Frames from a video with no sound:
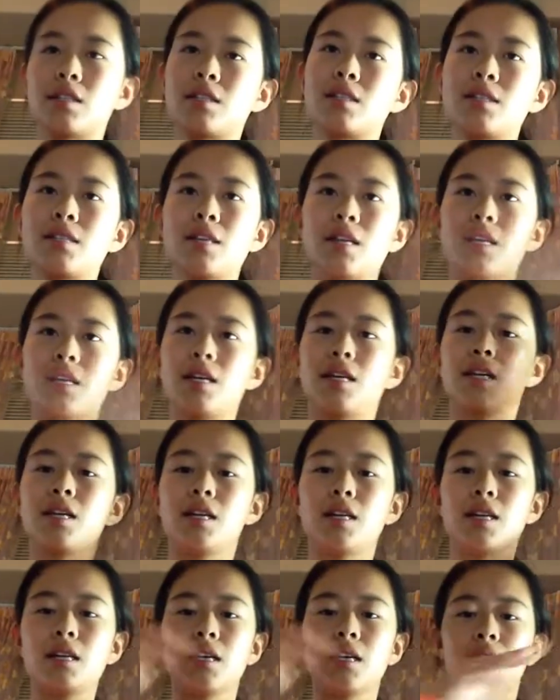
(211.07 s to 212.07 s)

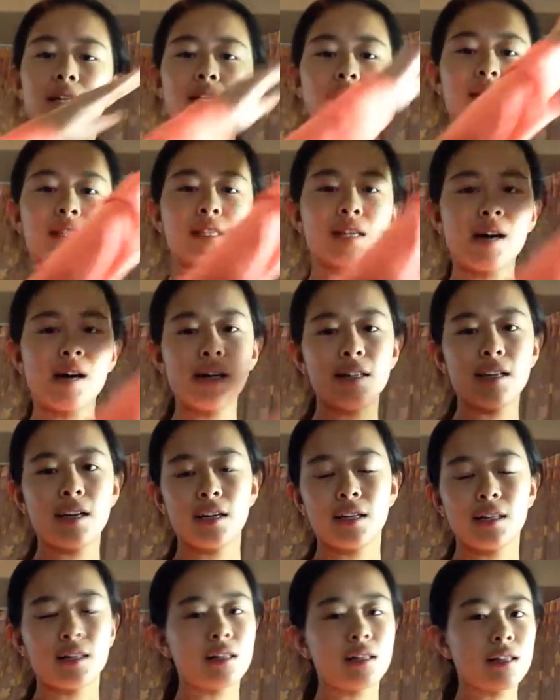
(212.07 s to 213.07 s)
city
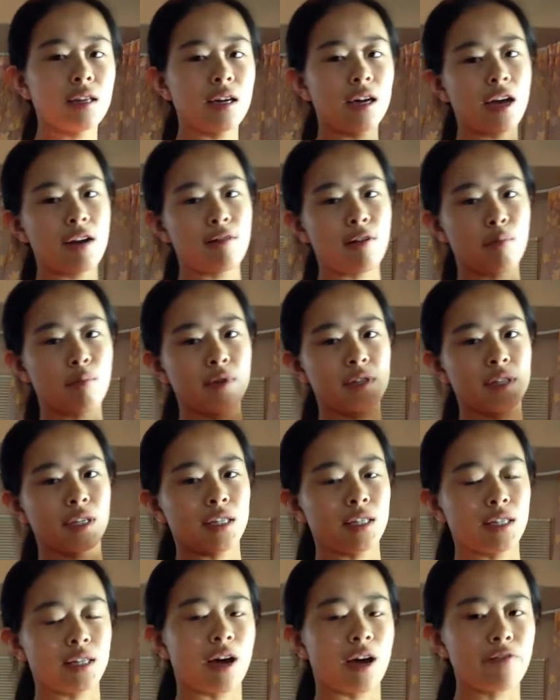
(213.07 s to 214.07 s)
skyline thing
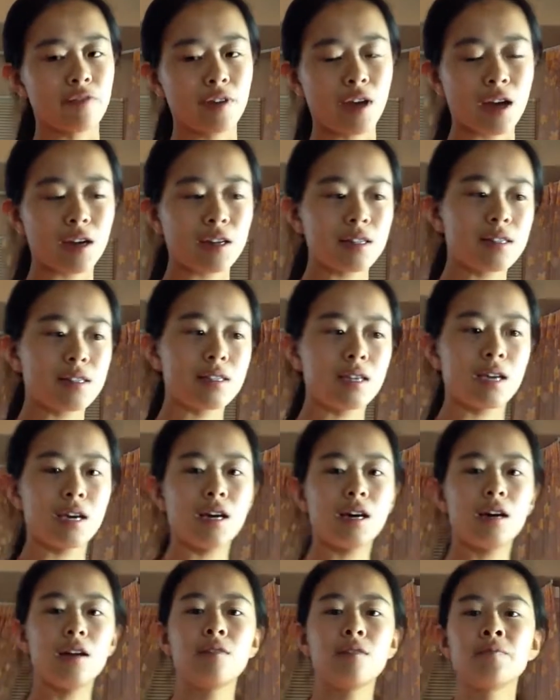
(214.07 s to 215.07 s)
representing
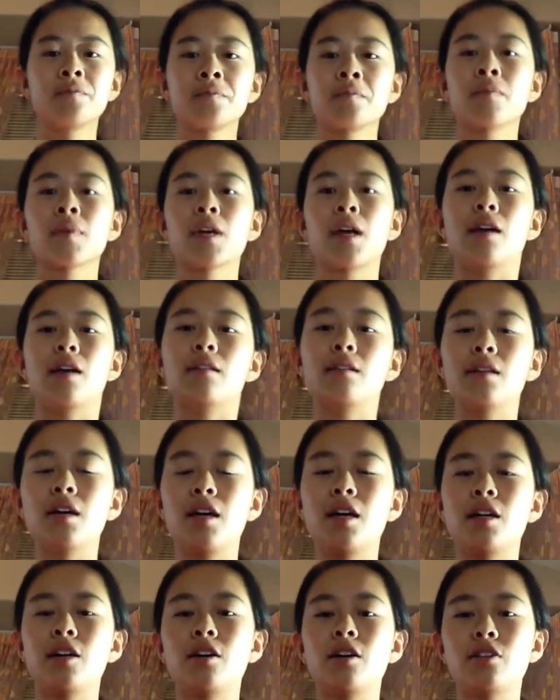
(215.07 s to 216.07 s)
Afghanistan, and
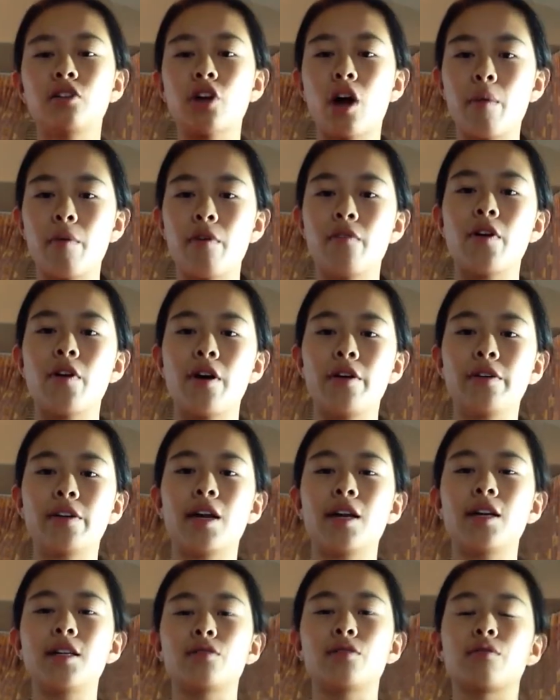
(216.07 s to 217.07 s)
then on top of all
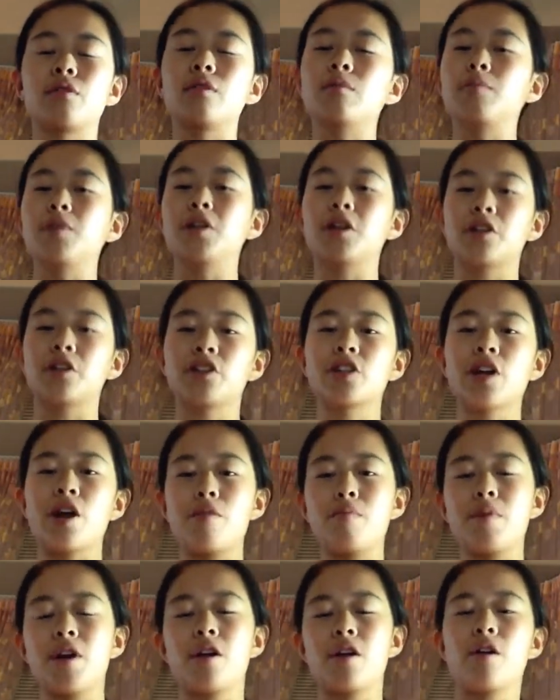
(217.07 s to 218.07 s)
that is going to be our shattered
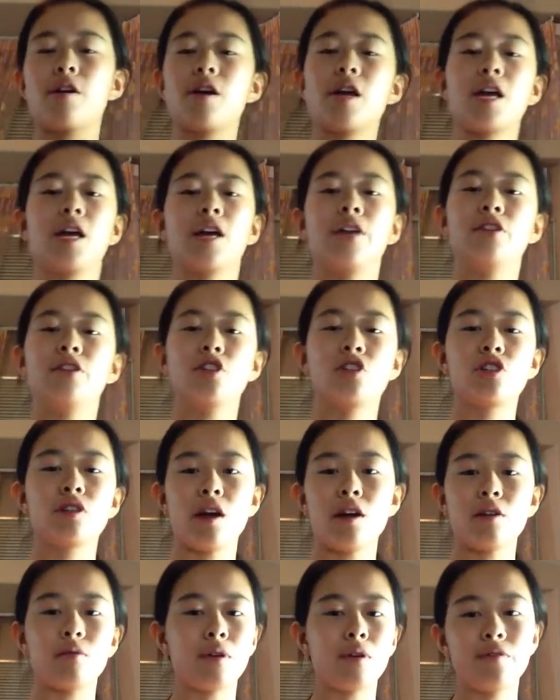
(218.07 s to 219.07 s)
mirror and the
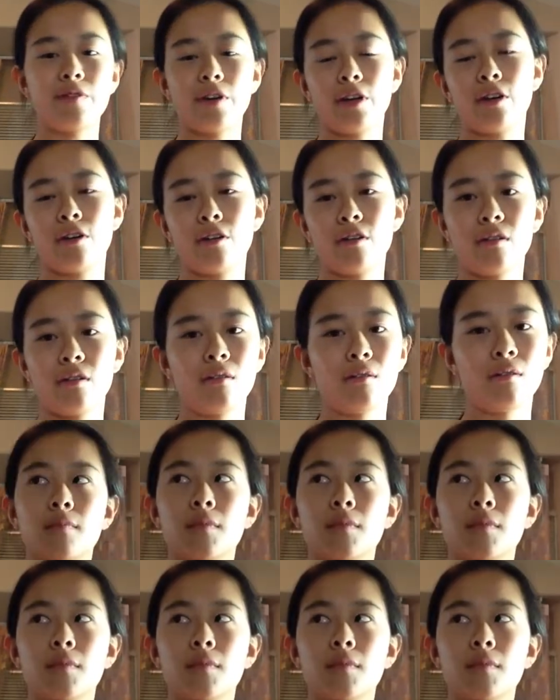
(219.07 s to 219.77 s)
shadowy figure.